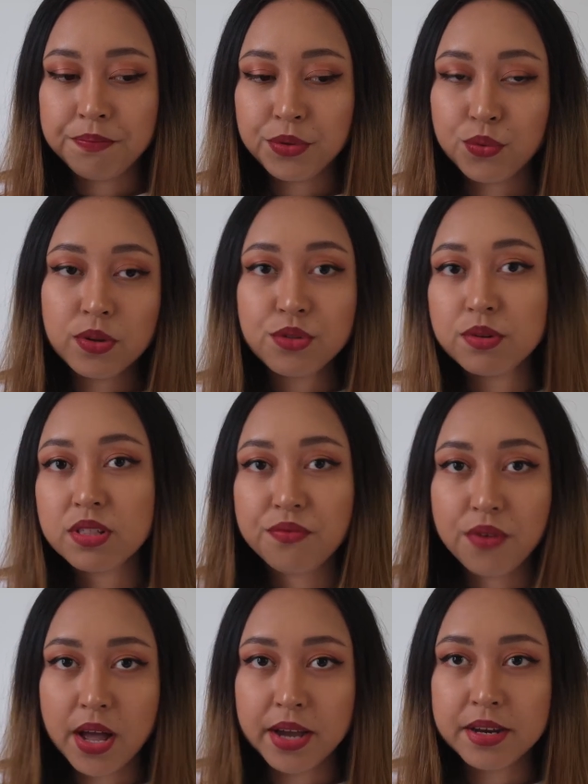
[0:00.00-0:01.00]
which was
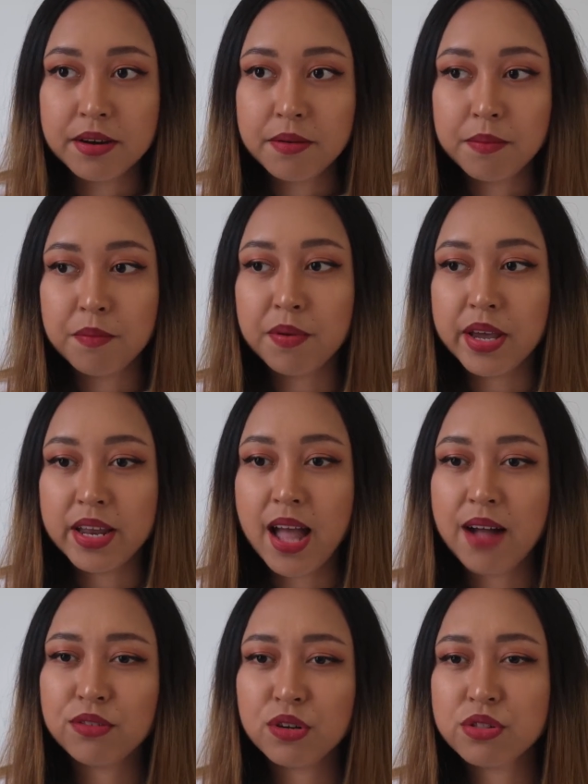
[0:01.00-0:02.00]
fine. But
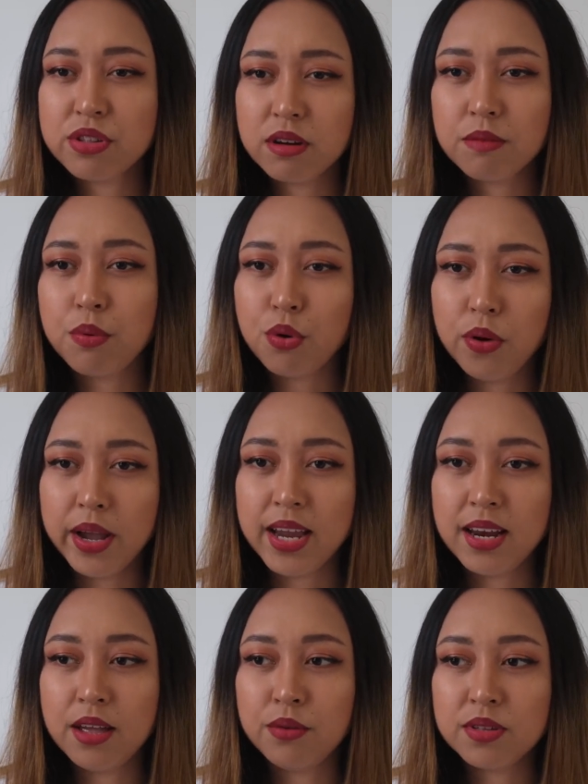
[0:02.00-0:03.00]
after a certain
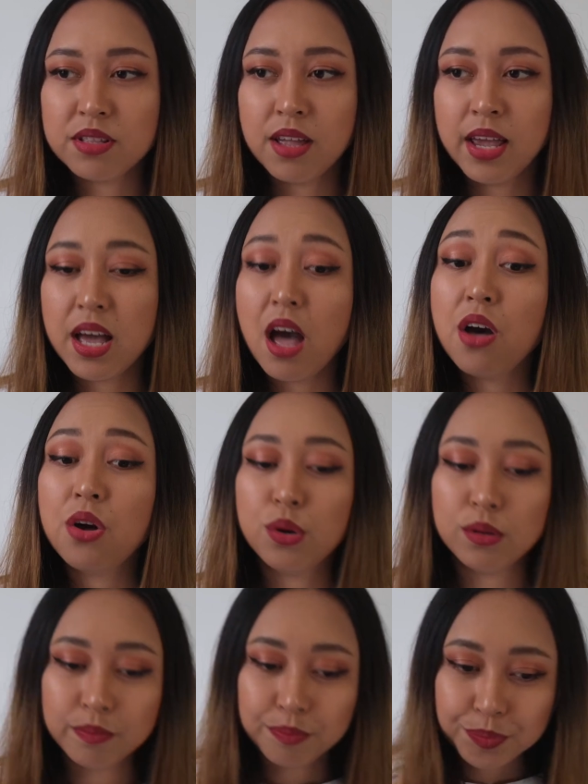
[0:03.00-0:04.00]
point, it was like,
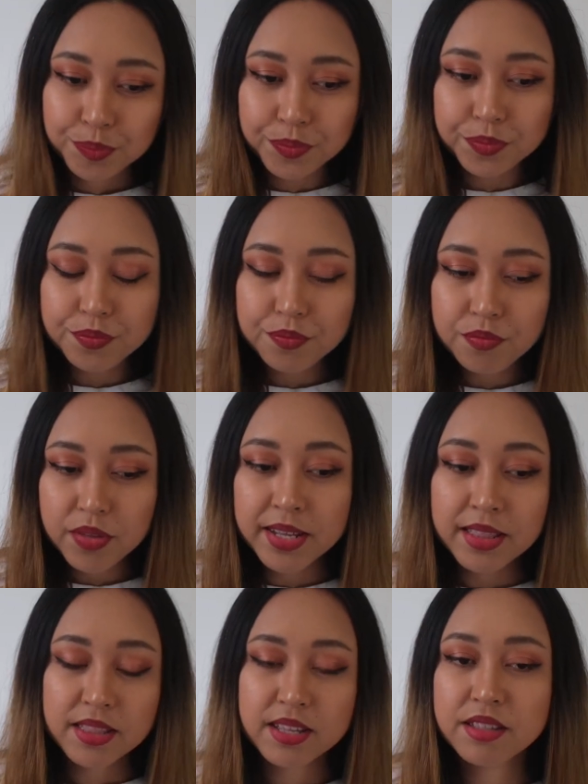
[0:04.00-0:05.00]
oh,
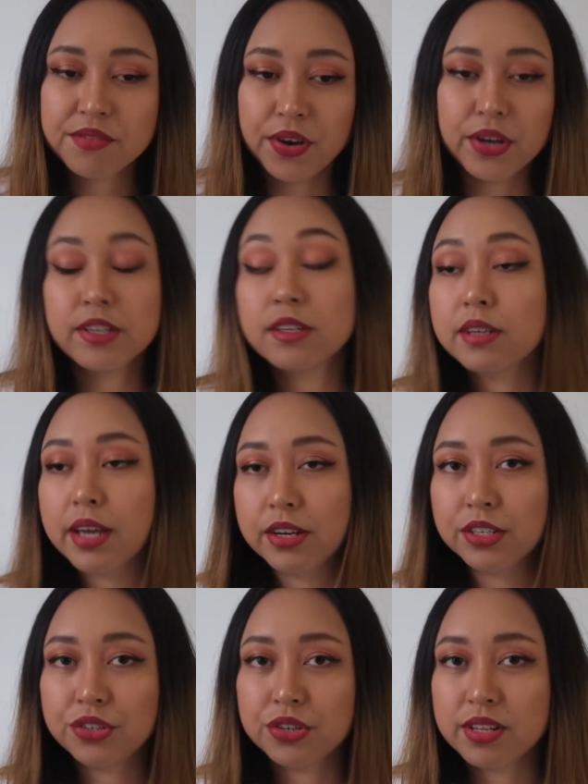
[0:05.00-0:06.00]
this fairy tale
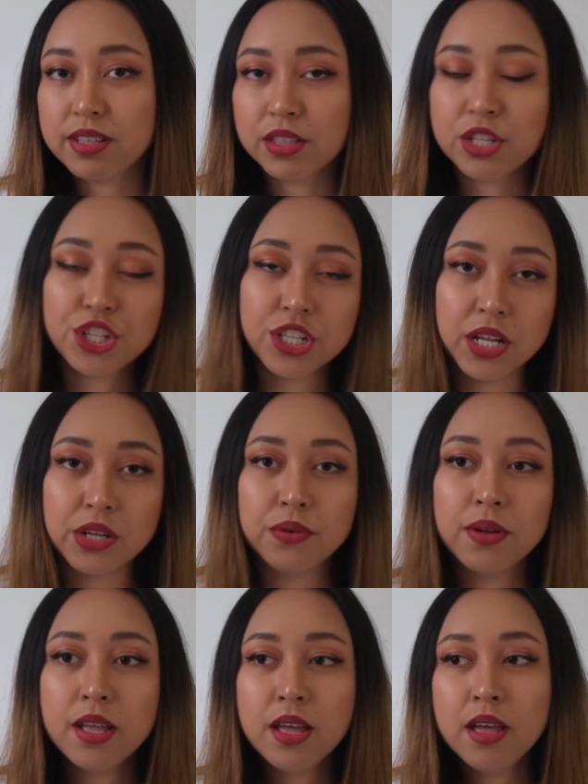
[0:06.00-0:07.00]
character is in the
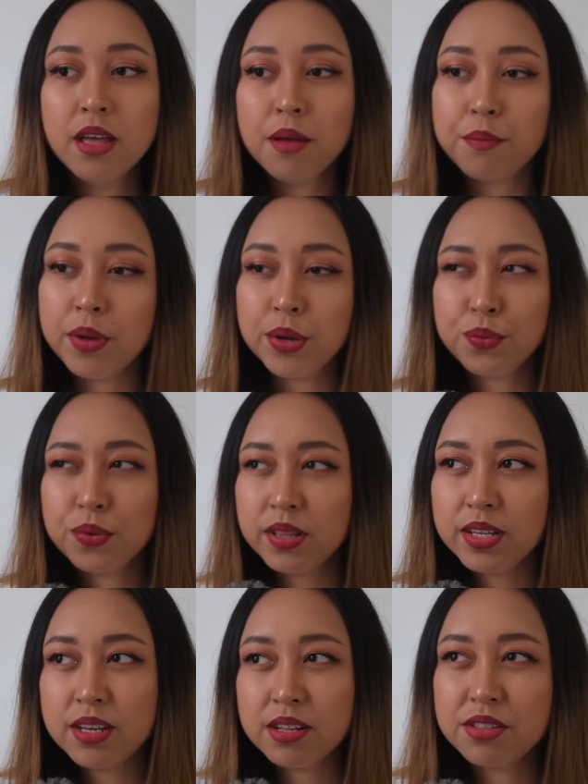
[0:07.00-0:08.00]
show, but
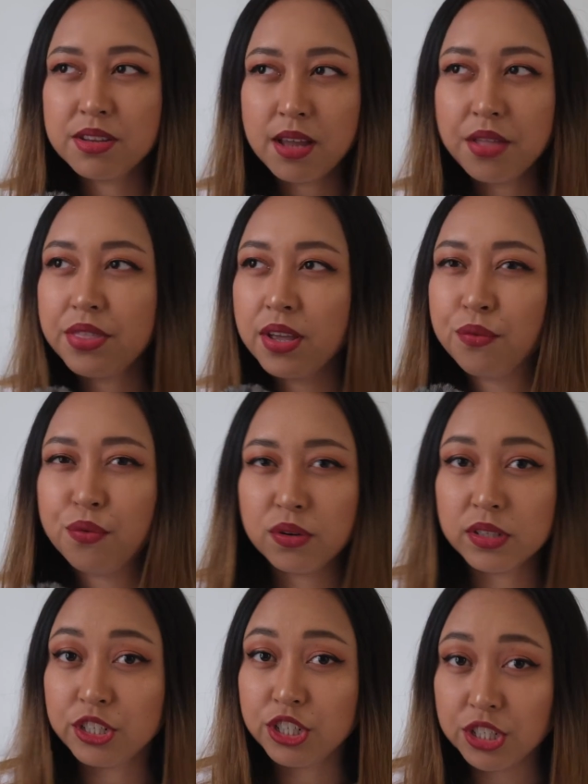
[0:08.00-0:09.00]
really does nothing for
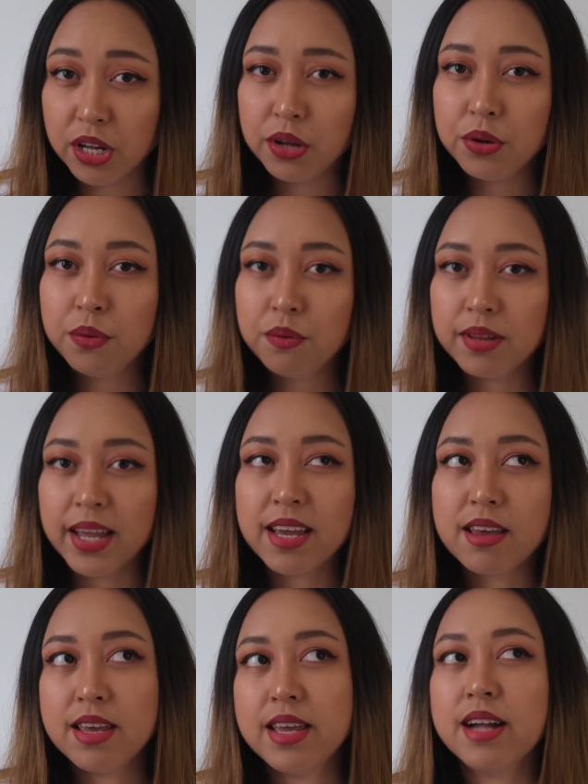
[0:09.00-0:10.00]
the show. Like,
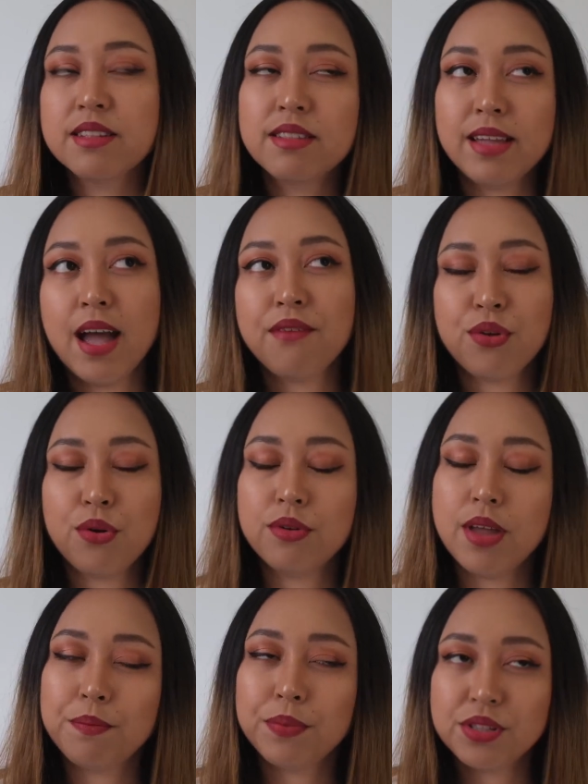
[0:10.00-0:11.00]
yes, they have their own
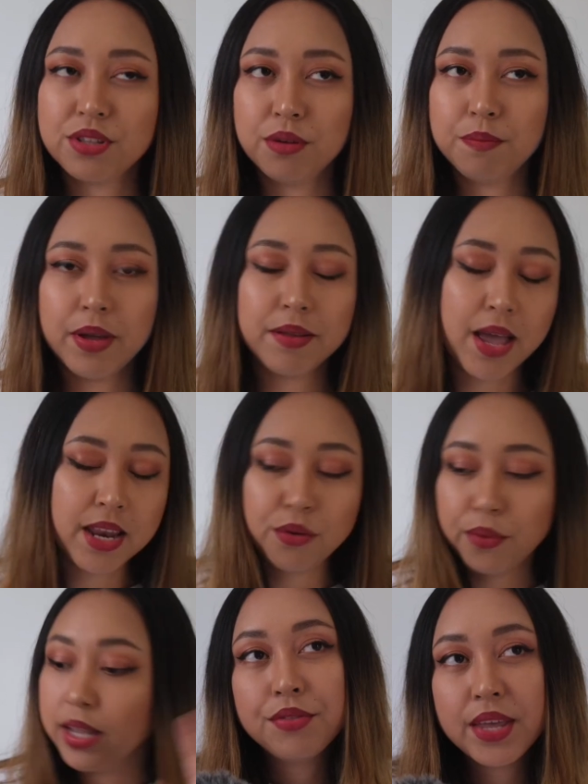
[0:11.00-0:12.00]
episode, but
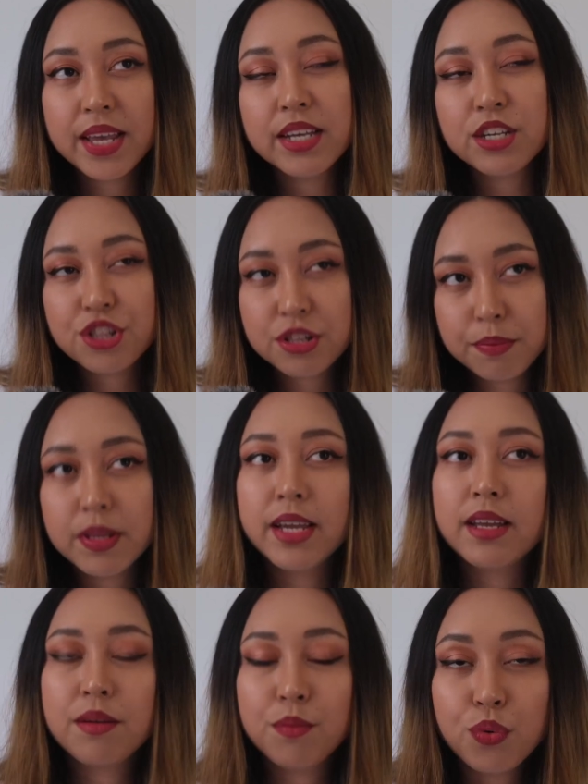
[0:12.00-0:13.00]
anyway, they each
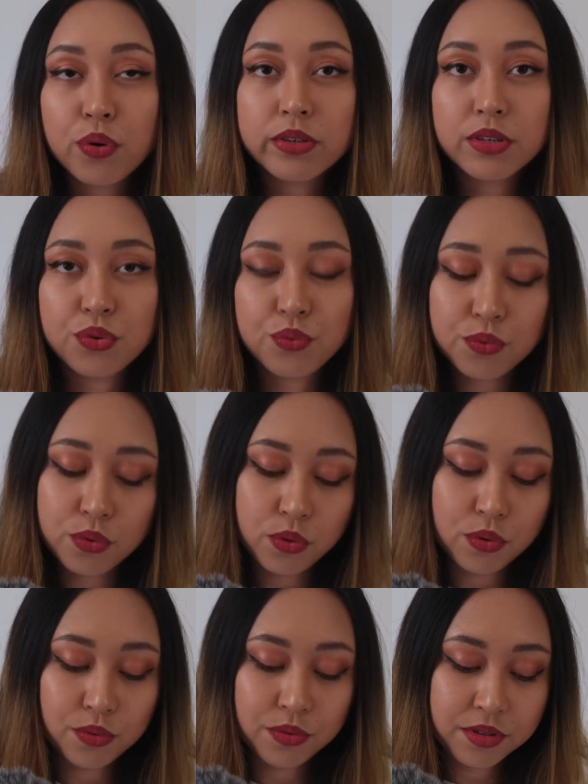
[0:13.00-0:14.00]
played important
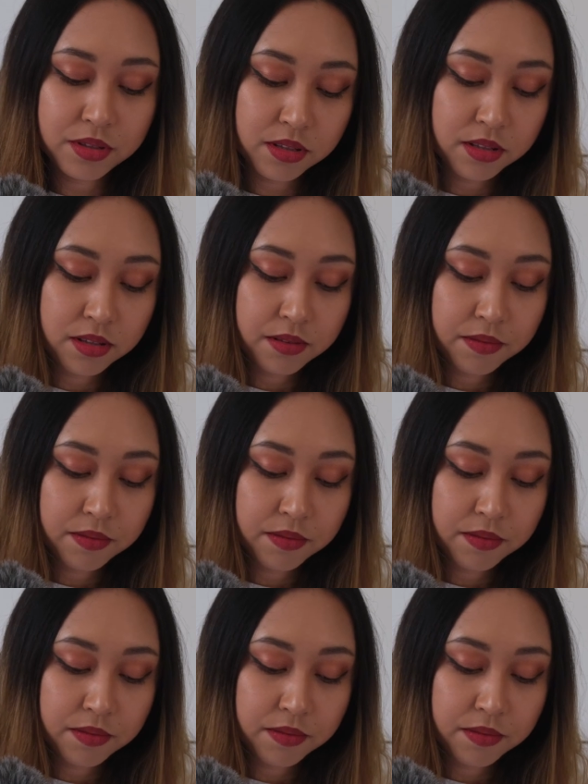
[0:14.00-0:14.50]
roles